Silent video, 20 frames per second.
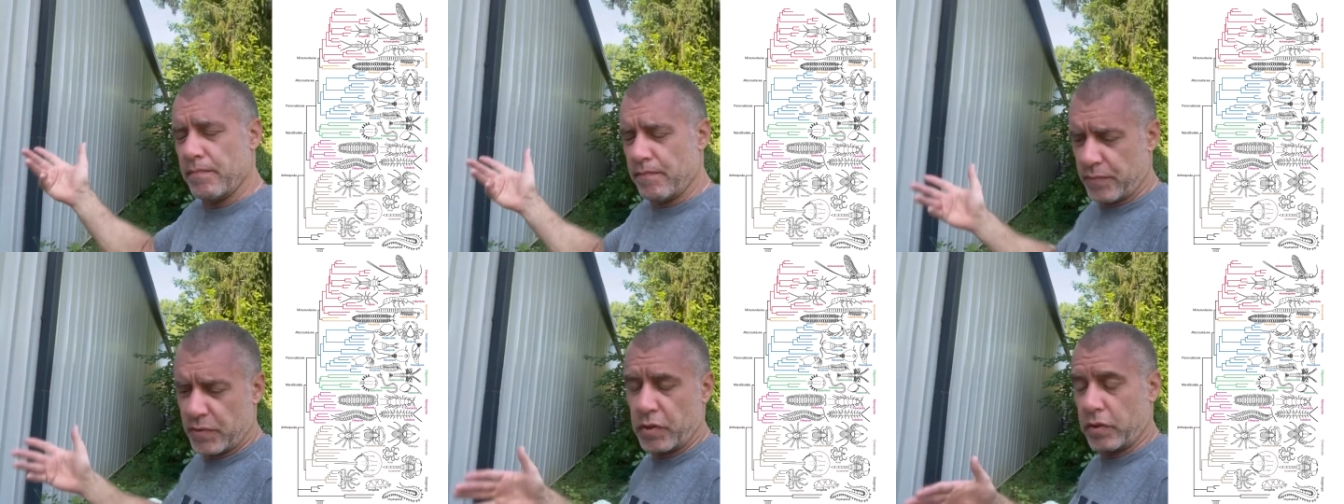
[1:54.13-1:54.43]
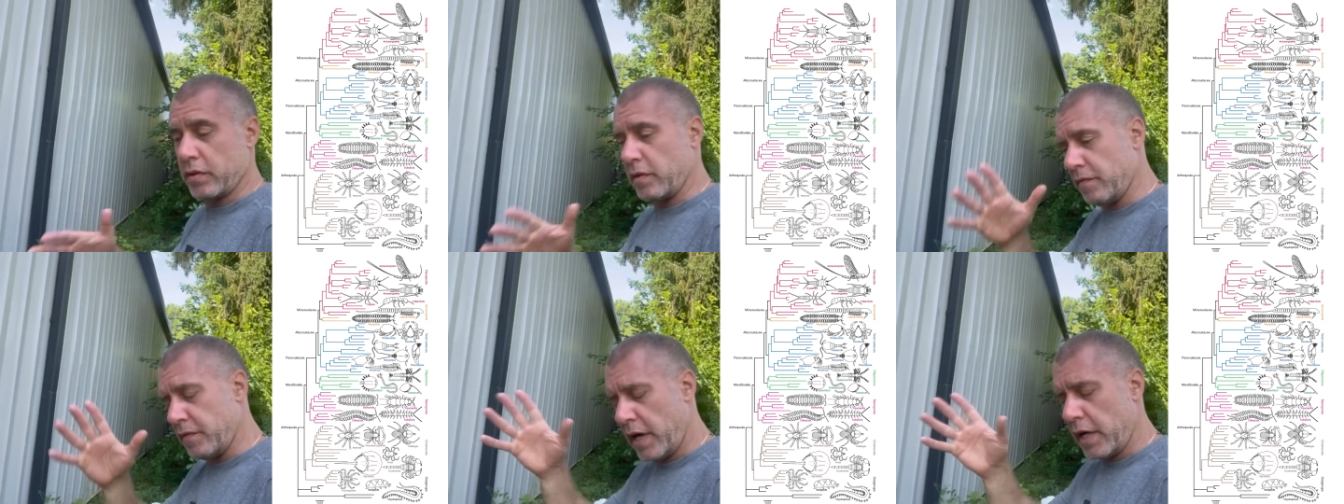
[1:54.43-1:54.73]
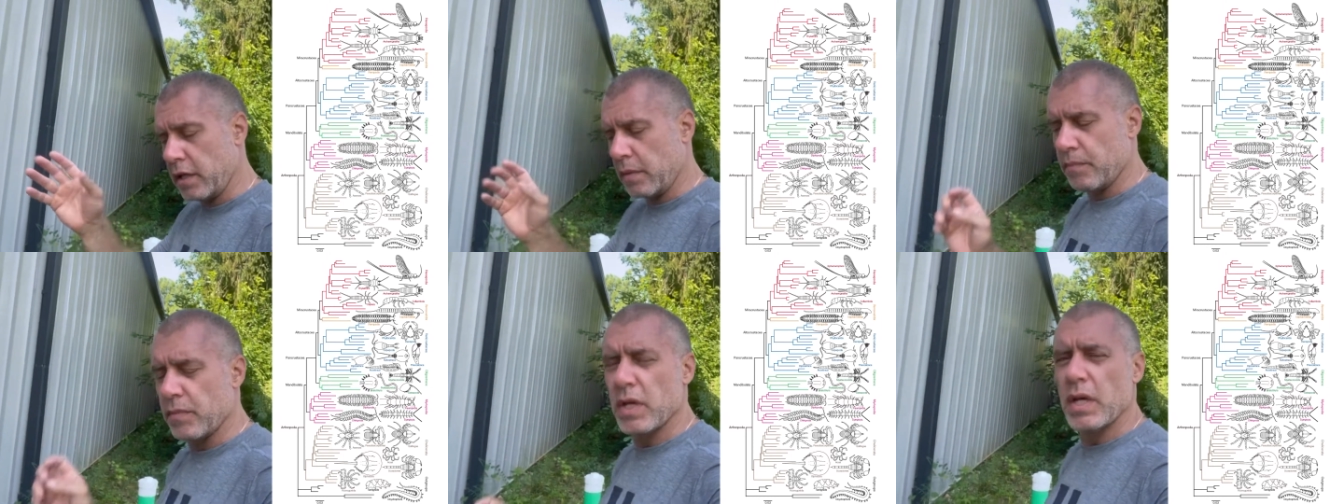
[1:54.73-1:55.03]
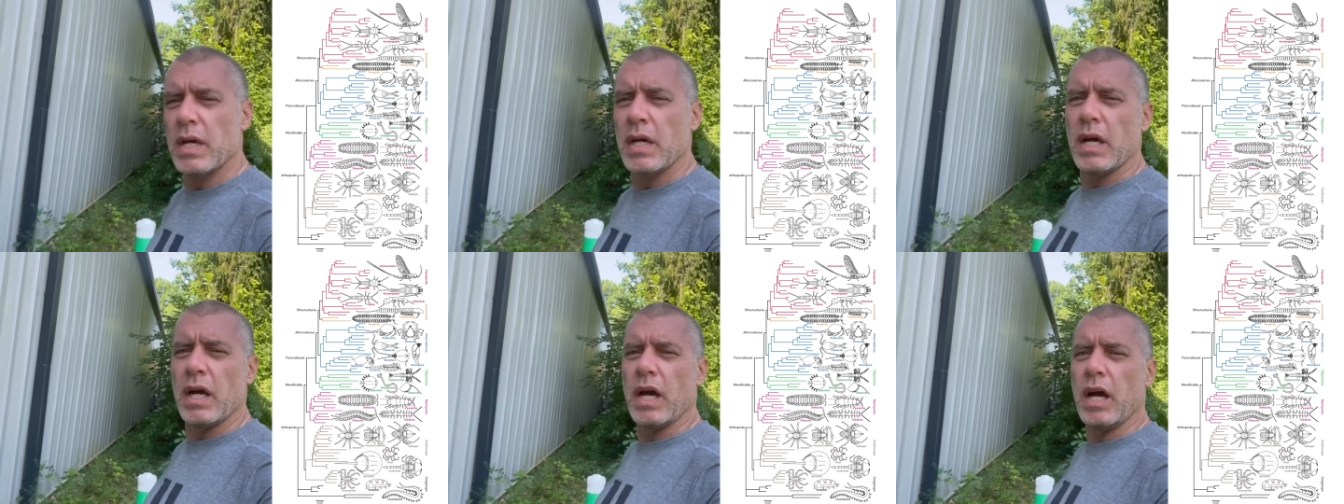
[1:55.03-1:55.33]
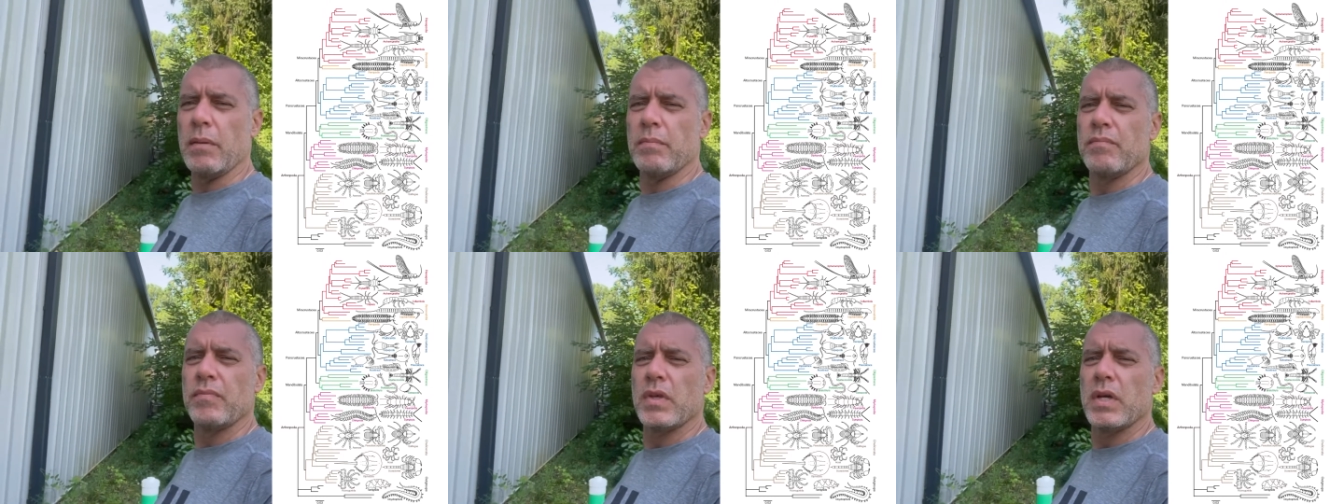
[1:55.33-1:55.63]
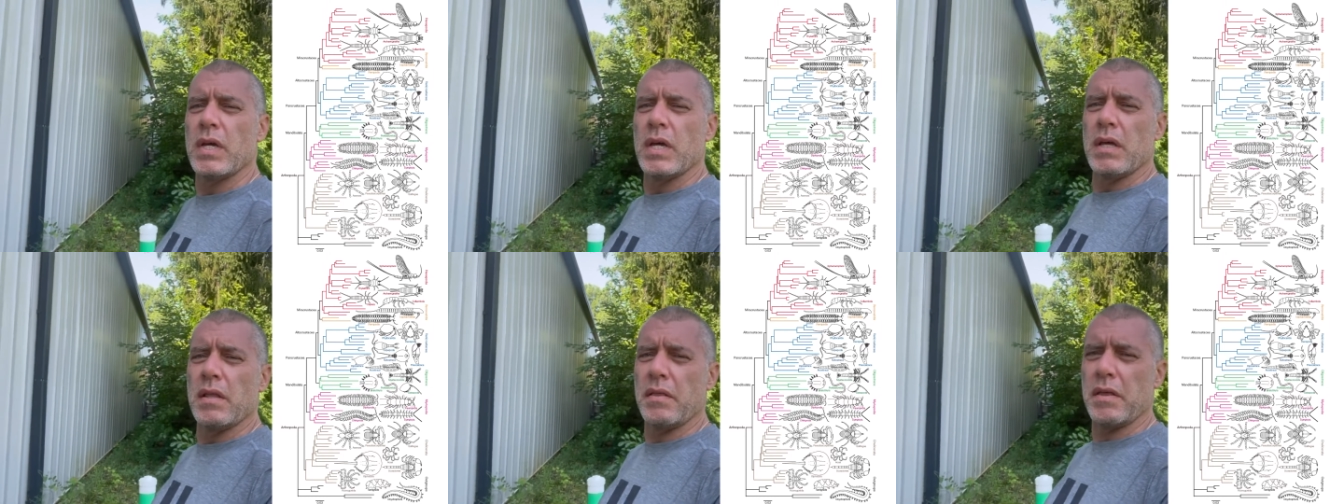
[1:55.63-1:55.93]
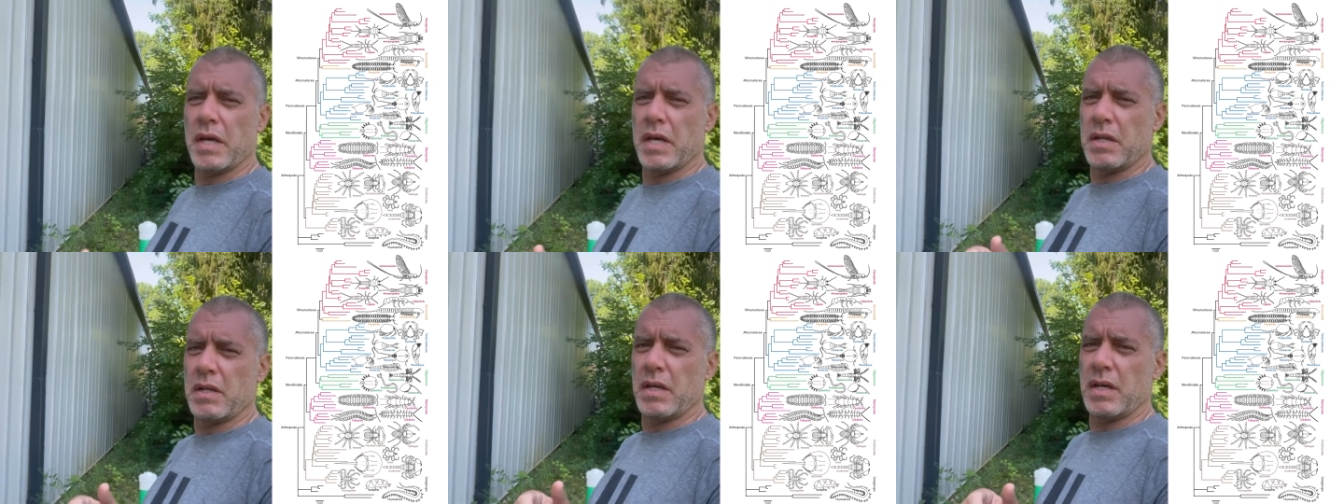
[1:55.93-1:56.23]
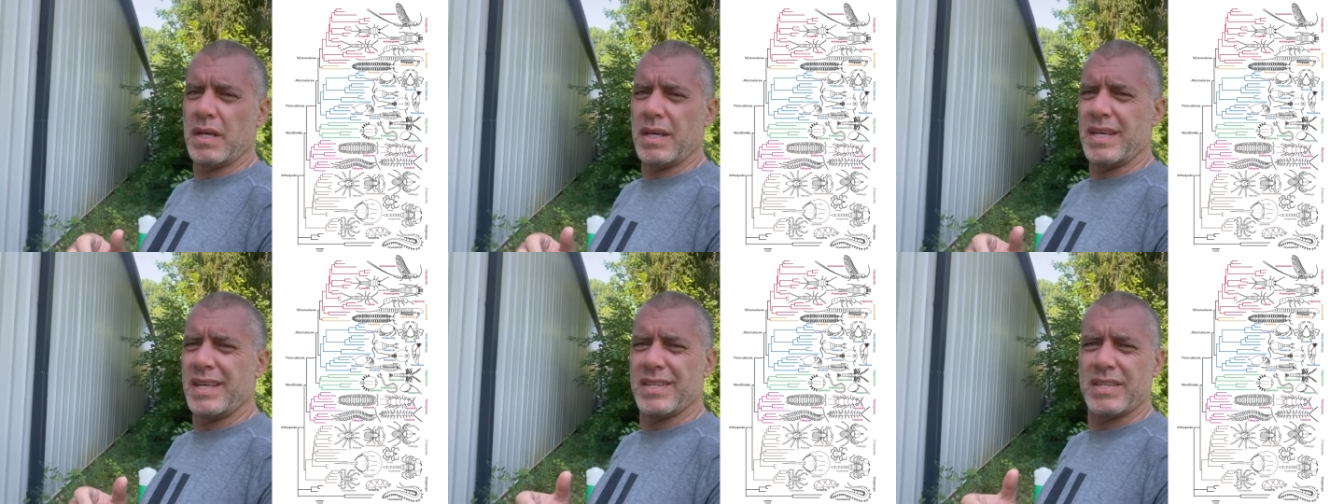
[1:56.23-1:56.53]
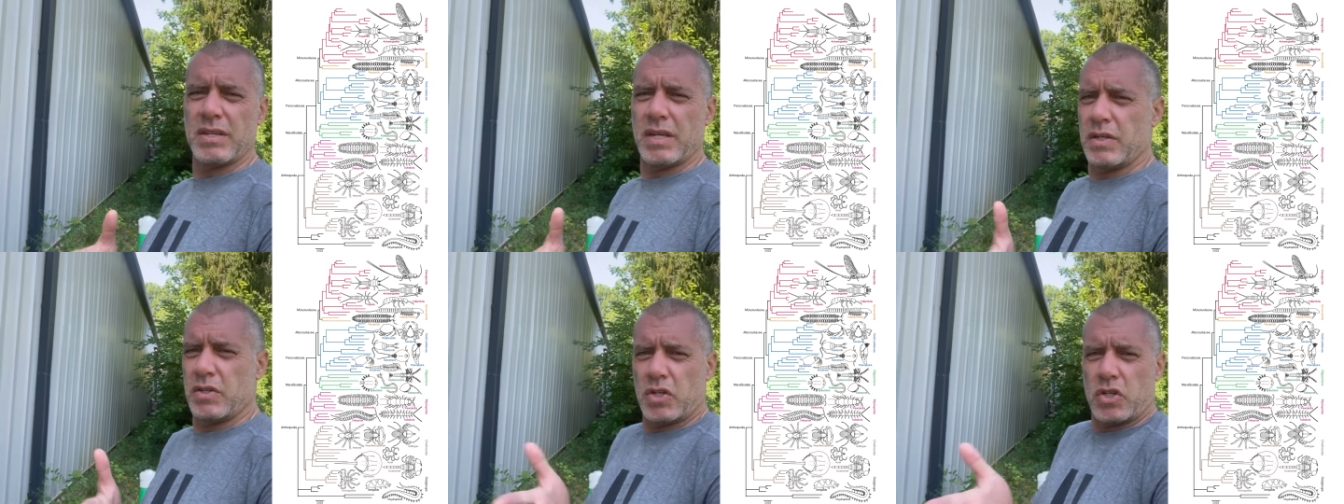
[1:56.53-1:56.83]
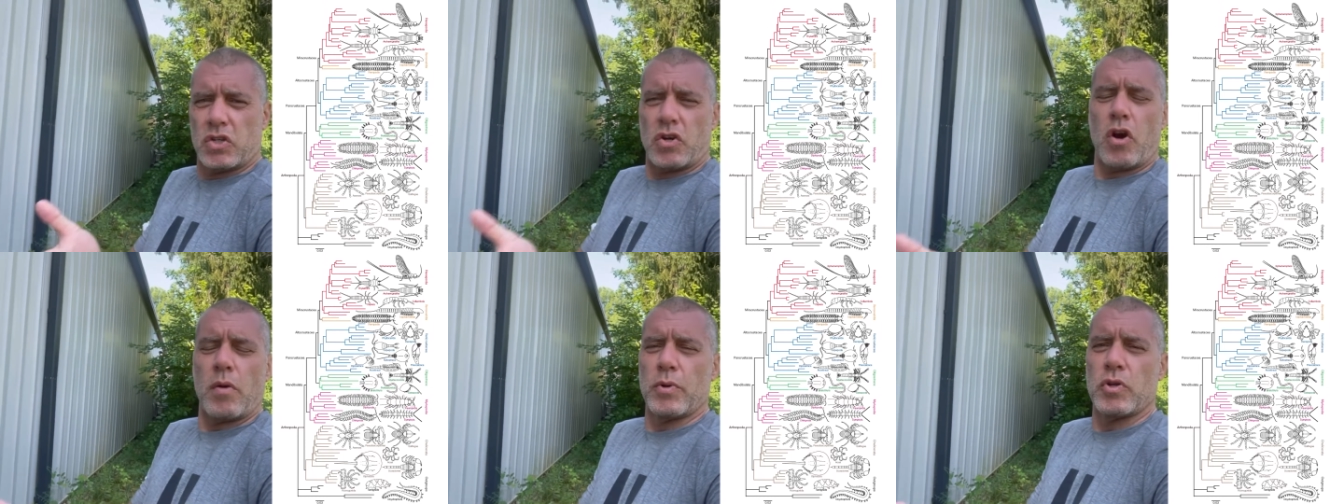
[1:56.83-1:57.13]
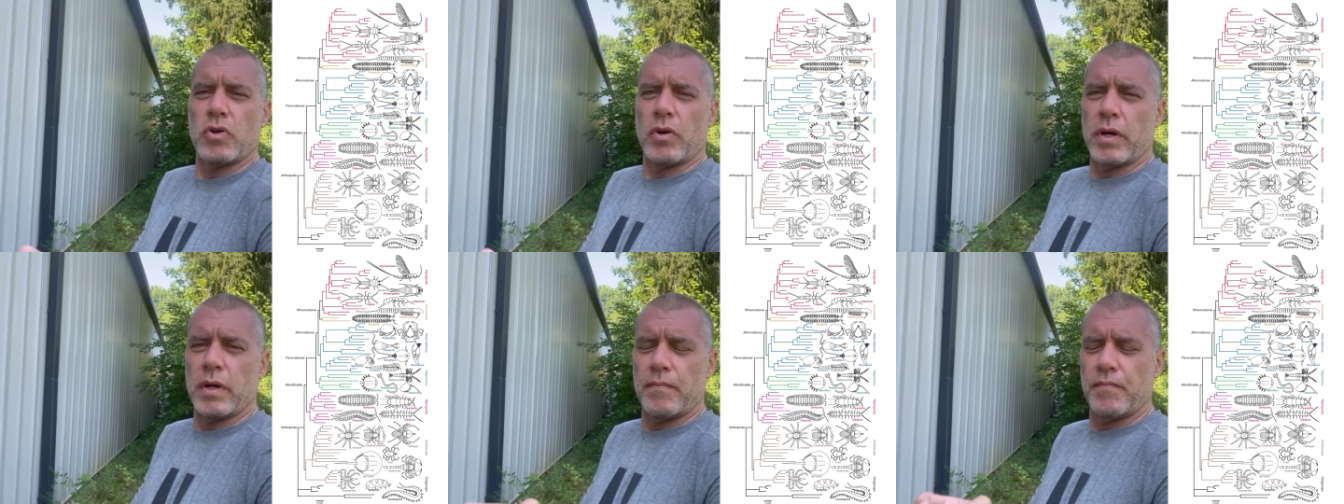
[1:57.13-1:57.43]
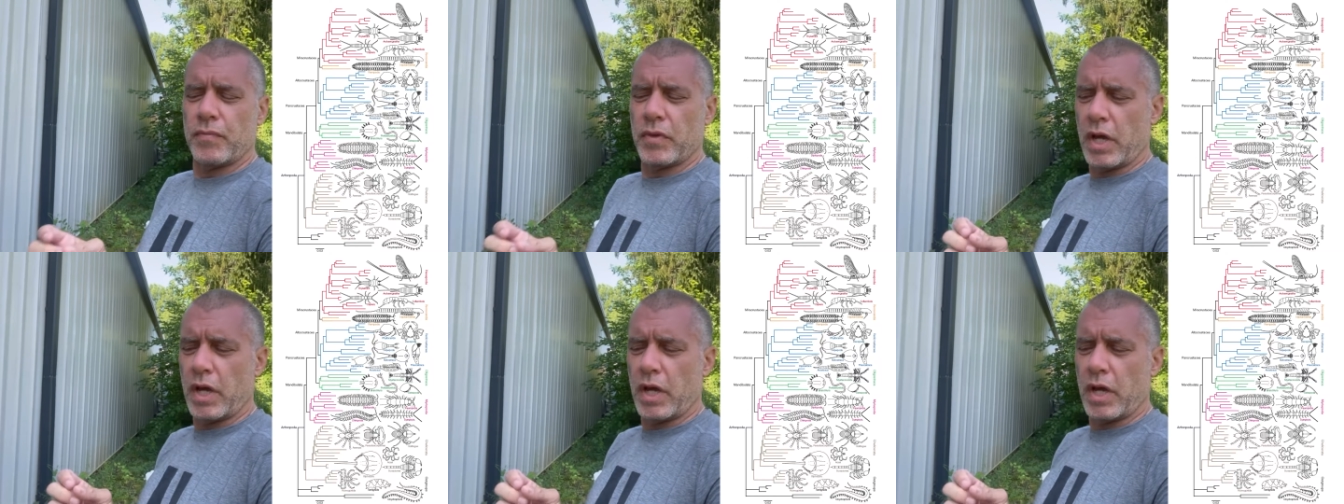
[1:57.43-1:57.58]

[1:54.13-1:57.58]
sorry, it's a phylum um, then it's, it's, just arbitrary.